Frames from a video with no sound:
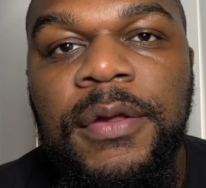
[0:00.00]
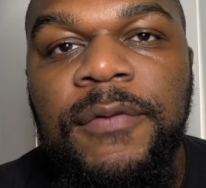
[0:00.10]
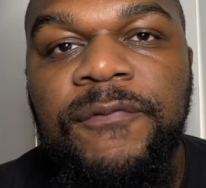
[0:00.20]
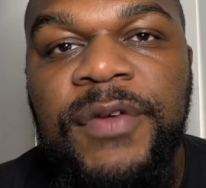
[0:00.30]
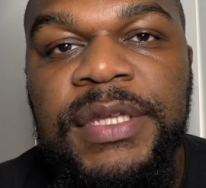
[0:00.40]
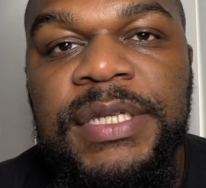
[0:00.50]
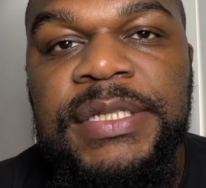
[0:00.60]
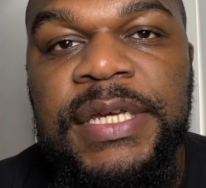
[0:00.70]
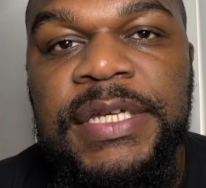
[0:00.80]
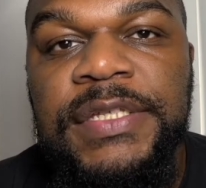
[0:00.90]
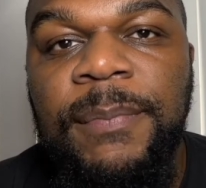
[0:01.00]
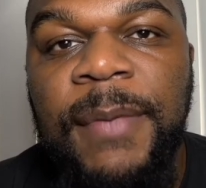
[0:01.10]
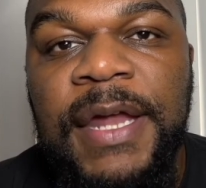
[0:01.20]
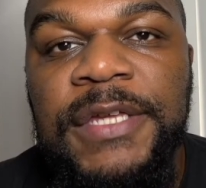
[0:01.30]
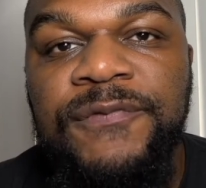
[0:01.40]
56
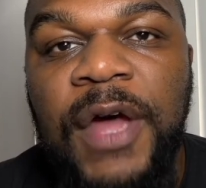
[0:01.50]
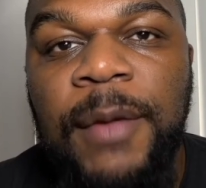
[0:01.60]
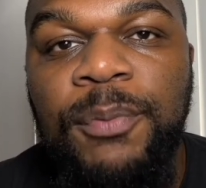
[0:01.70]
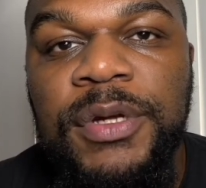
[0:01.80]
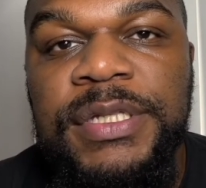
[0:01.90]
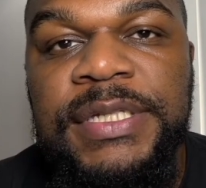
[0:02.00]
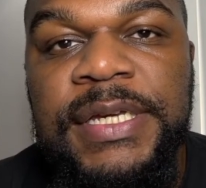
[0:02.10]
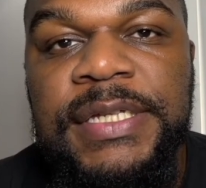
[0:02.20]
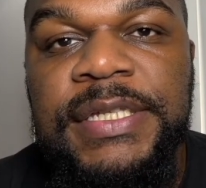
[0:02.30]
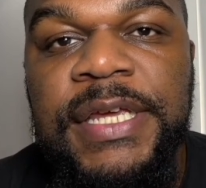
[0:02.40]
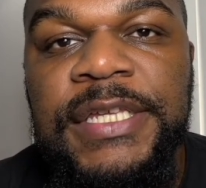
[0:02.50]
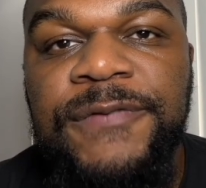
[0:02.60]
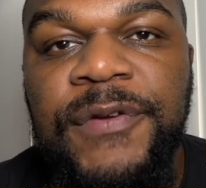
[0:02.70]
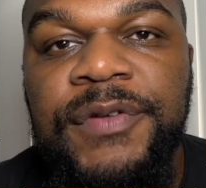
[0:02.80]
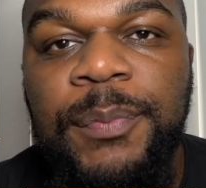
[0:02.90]
minus 5.6 is
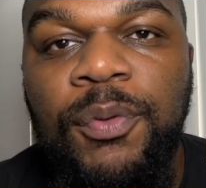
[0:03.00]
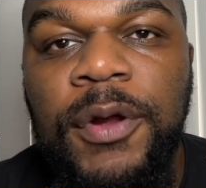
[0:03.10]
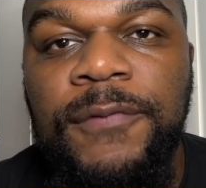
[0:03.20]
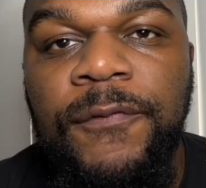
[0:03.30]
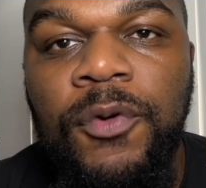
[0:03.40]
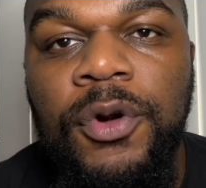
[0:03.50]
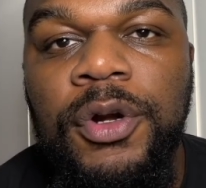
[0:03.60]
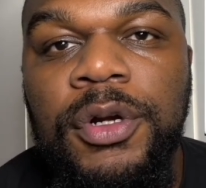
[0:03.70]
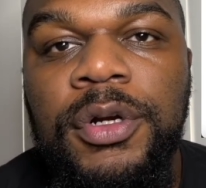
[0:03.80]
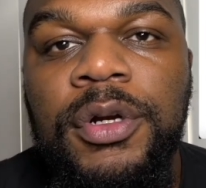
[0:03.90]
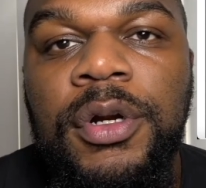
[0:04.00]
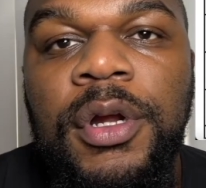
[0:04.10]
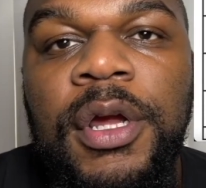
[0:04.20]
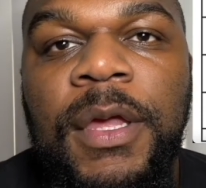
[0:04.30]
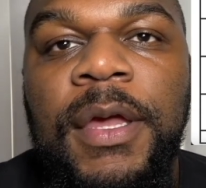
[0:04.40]
50.4.
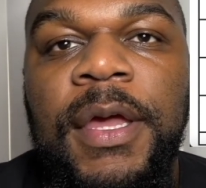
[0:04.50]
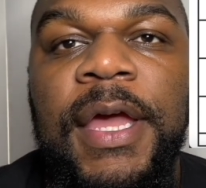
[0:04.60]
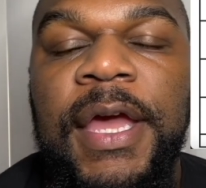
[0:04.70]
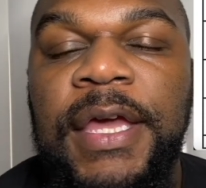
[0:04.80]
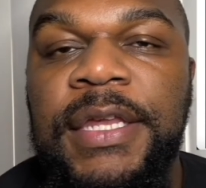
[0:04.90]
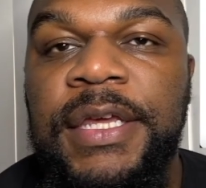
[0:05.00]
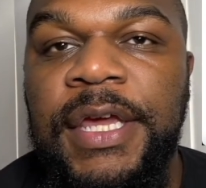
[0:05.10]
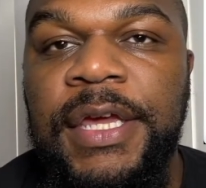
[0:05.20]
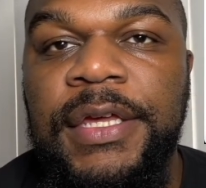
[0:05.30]
And again,